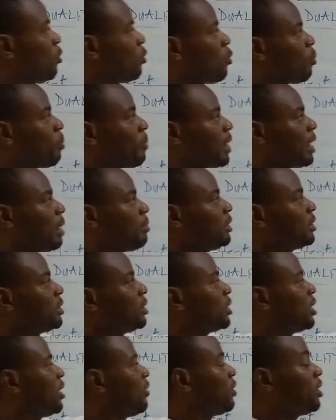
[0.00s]
parameter
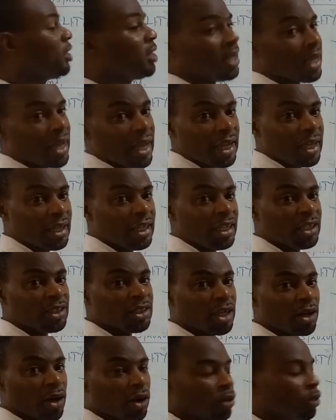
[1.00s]
given here is
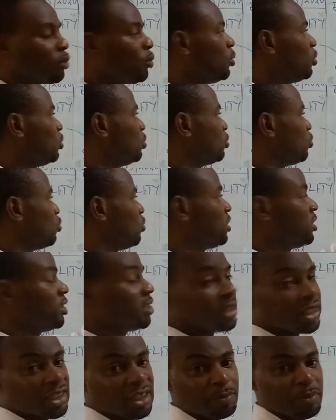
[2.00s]
the unknown, which is
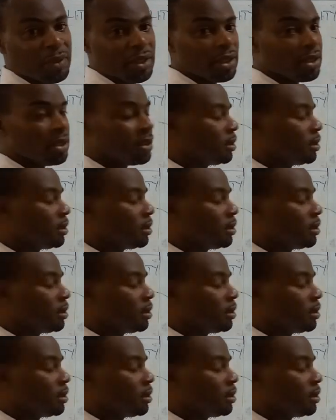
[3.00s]
the speed.